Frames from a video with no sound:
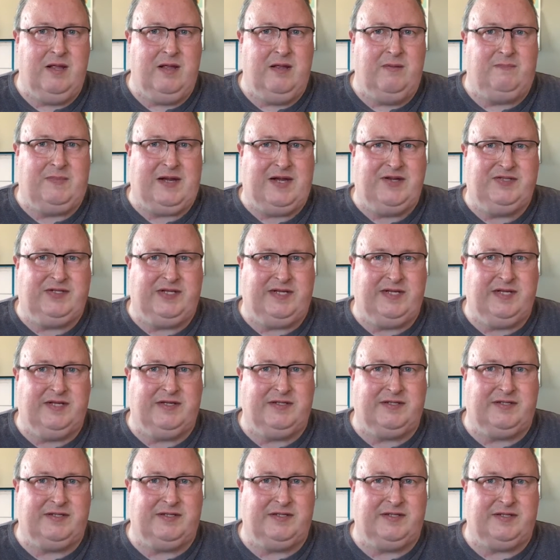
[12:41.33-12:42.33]
Basically,
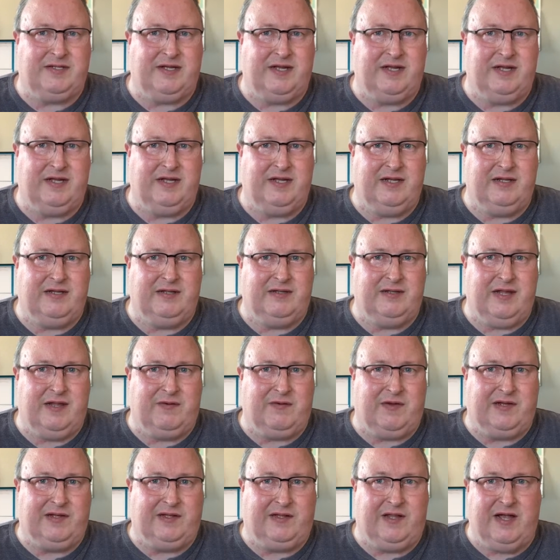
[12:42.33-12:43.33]
it's,
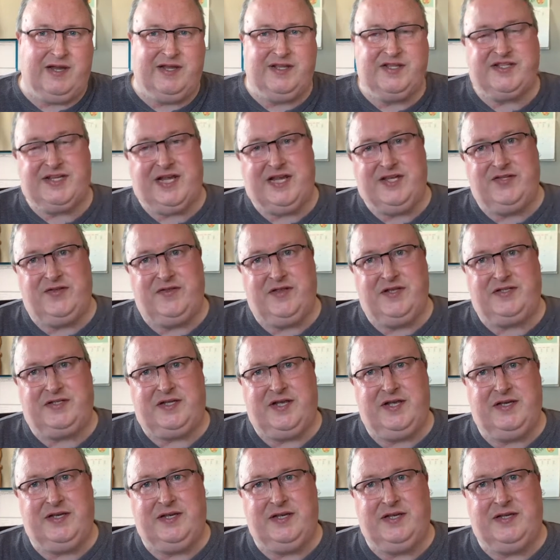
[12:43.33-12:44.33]
well, like it says on the
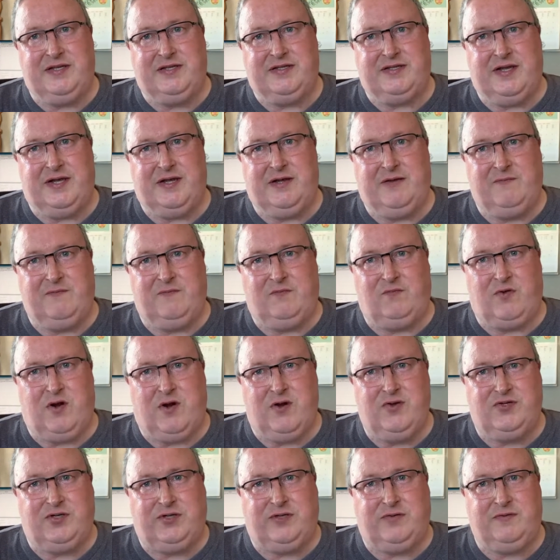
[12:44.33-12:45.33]
tin, it's,
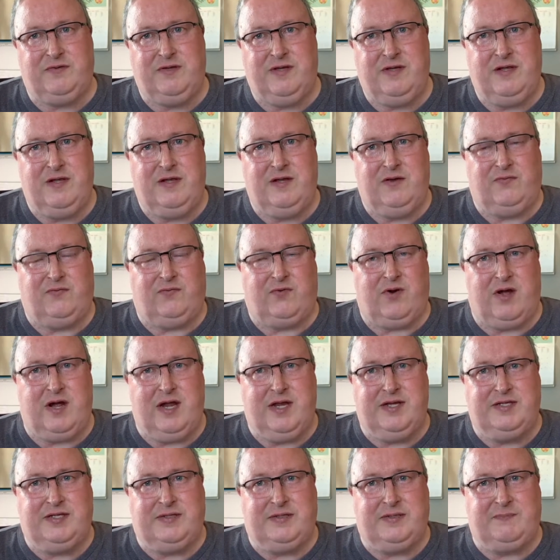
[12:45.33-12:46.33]
Roach
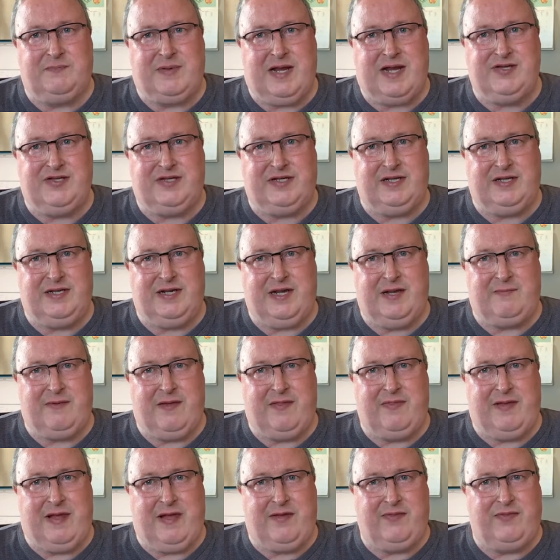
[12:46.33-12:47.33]
writes basically
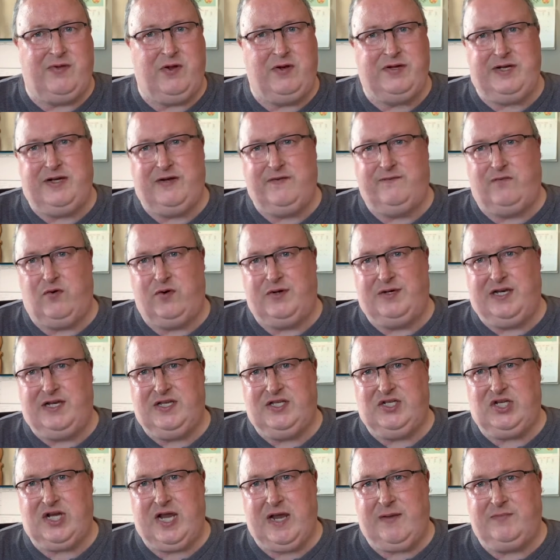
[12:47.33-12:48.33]
about 13 or 14
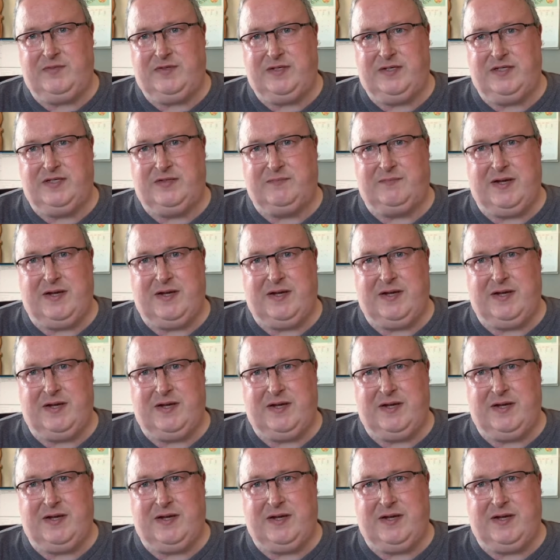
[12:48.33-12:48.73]
chapters.